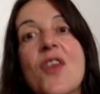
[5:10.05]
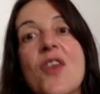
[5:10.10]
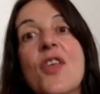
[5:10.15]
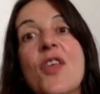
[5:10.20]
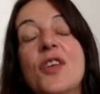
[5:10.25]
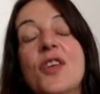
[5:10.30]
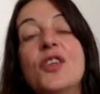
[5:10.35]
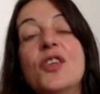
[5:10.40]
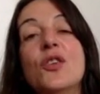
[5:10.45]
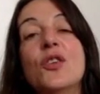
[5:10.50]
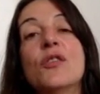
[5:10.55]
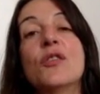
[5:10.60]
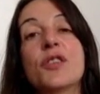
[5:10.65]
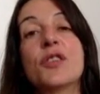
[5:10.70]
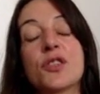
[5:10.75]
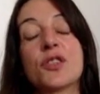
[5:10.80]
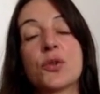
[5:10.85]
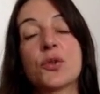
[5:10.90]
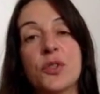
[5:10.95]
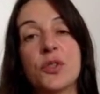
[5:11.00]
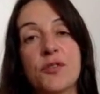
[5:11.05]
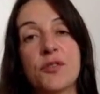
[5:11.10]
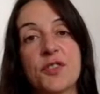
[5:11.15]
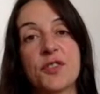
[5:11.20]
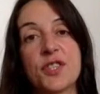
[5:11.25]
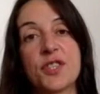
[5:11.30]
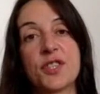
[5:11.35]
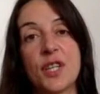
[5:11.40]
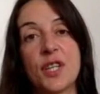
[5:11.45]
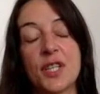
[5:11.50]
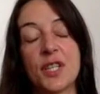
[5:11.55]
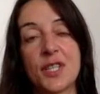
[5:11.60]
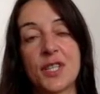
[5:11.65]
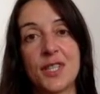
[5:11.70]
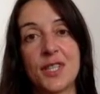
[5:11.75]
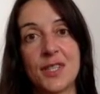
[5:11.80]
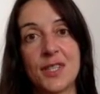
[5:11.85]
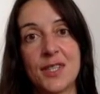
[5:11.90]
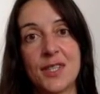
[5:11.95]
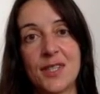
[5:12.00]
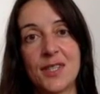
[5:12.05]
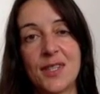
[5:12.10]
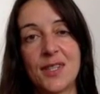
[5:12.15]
that the universe could have started.